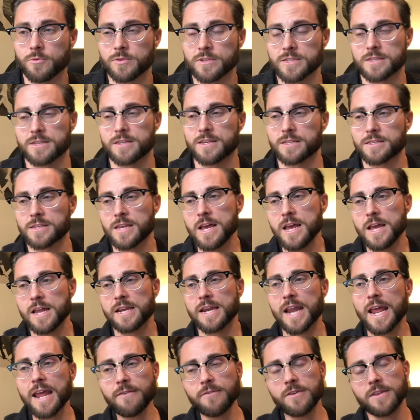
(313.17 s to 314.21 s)
was this
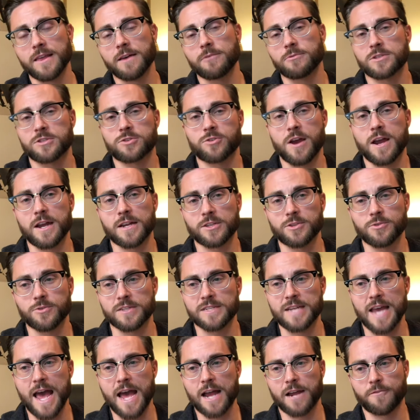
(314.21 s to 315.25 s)
navy that was trying to
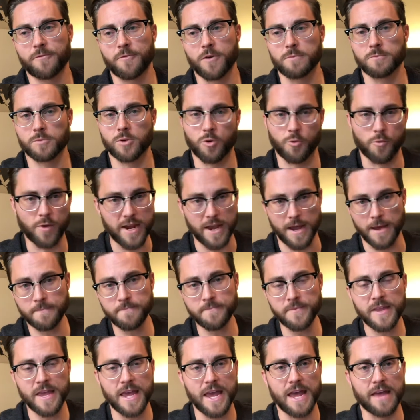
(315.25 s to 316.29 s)
attack back from Korea,
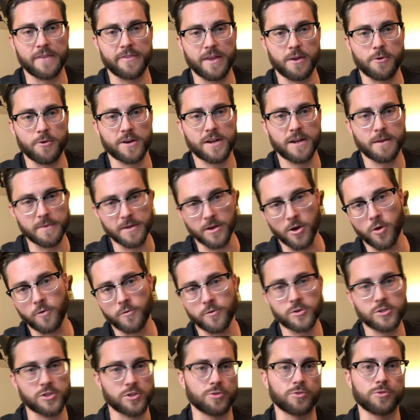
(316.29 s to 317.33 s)
and they were coming
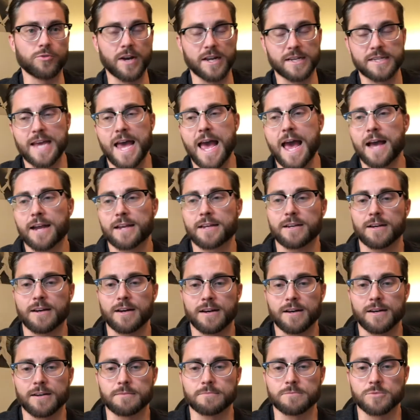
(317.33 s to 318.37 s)
over to attack
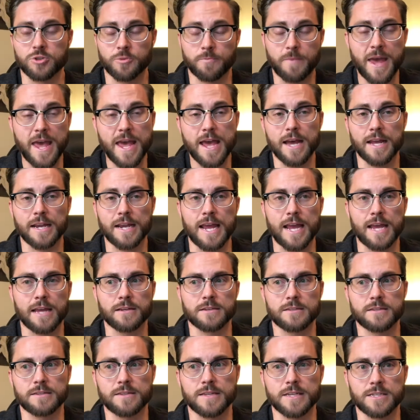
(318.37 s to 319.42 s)
um, Japan.
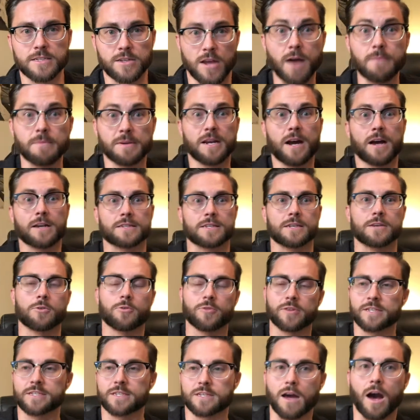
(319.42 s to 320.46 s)
And this kamikaze or
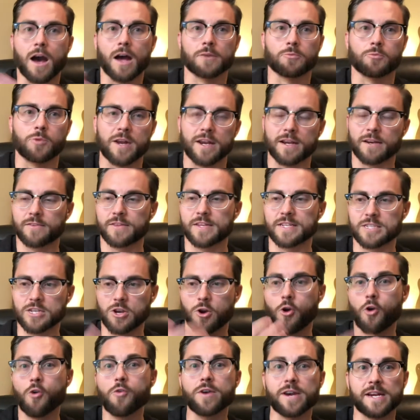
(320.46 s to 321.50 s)
this godwind, this
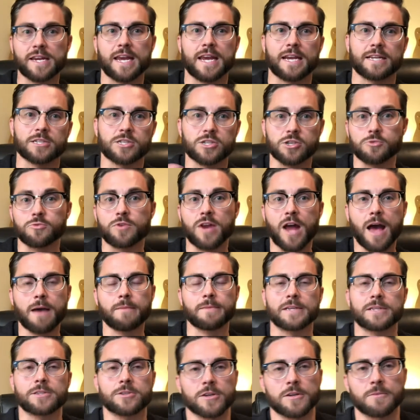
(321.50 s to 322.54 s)
hurricane
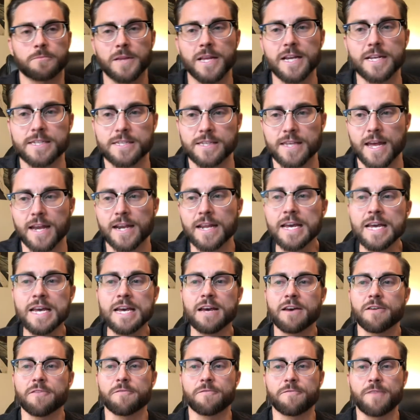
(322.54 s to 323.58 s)
tsunami took place that
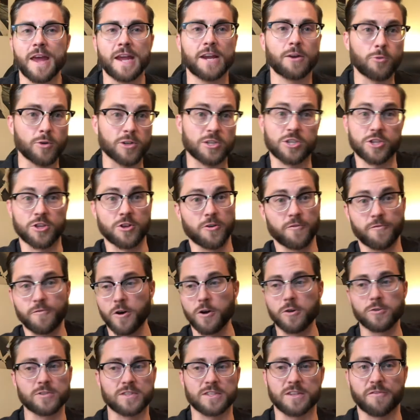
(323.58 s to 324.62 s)
vanquished their
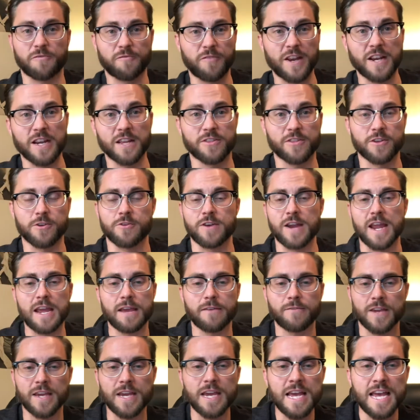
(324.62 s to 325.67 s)
foes, defeated their
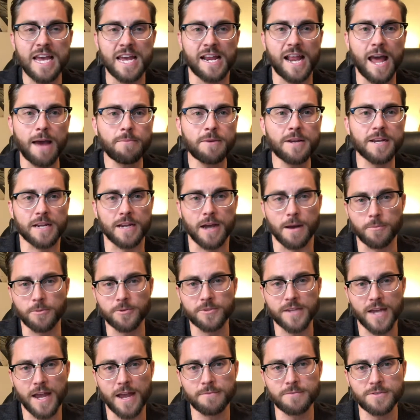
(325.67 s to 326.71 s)
navy. It happened a couple
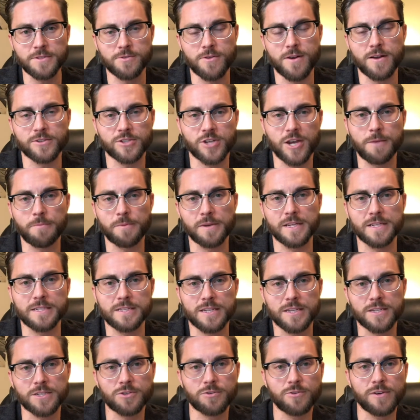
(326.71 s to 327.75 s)
times throughout Japanese
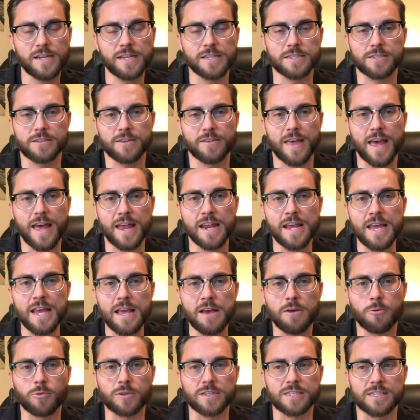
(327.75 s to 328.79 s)
history, and so that
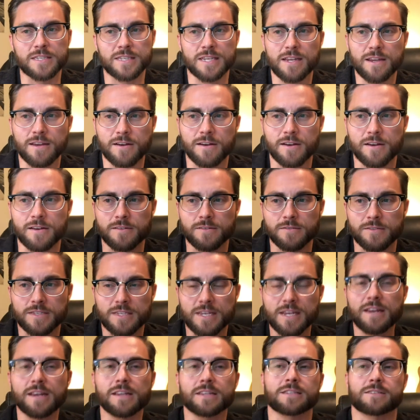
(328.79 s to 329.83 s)
was see, uh,
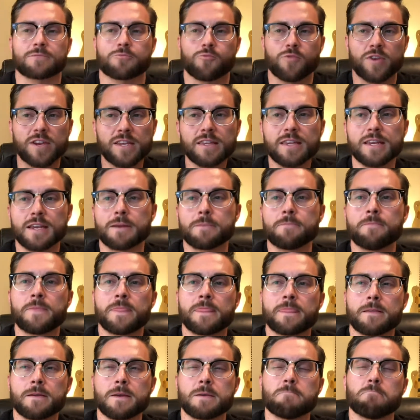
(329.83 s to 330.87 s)
seen as really
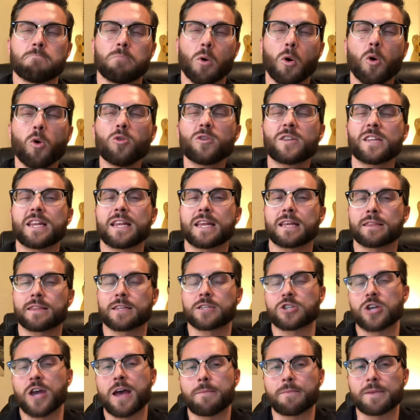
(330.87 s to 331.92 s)
emboldening the
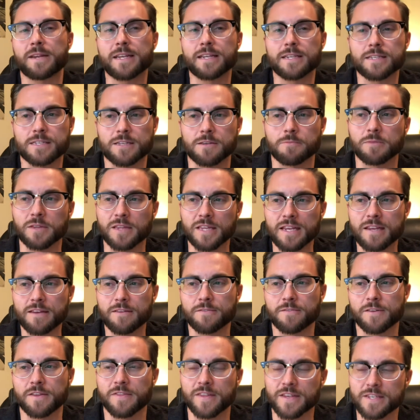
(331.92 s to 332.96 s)
Japanese to
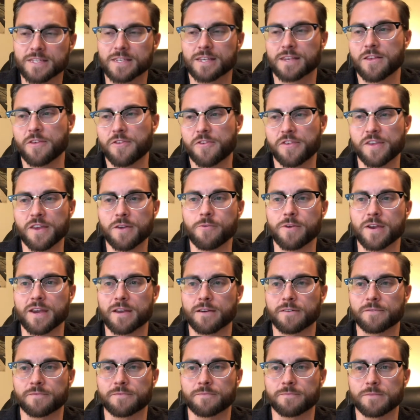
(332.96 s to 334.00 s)
believe in this theory
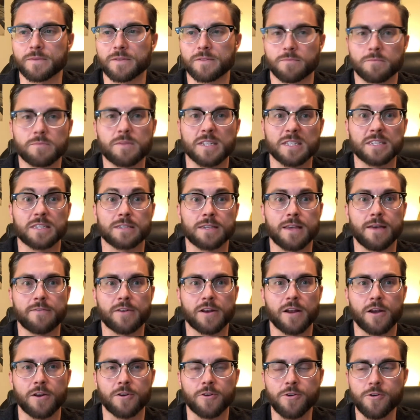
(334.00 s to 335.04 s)
of this is heaven
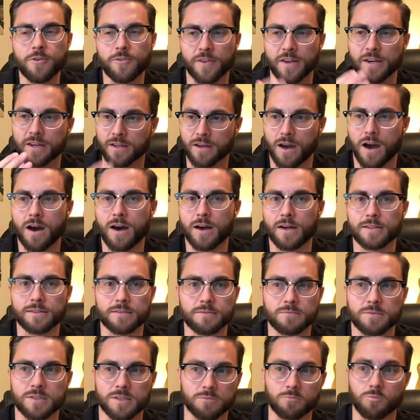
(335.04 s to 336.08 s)
on earth and
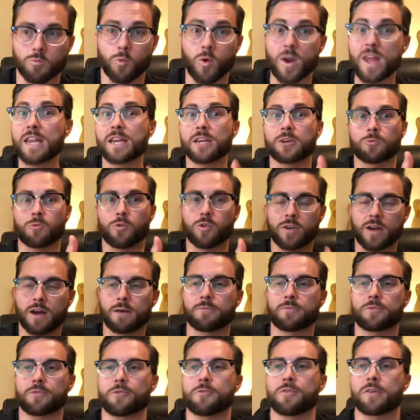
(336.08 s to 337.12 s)
God's wind will
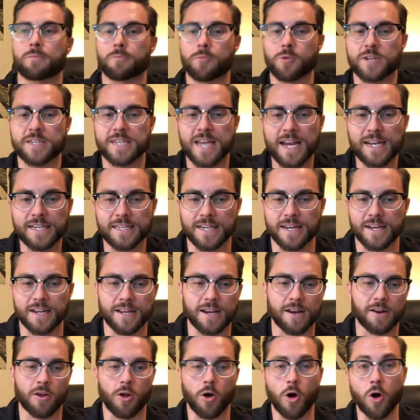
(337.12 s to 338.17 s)
come through and protect it
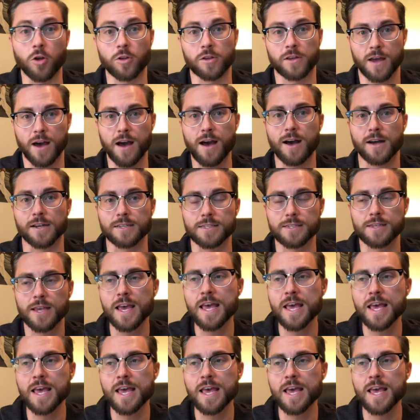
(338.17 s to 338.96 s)
at all costs.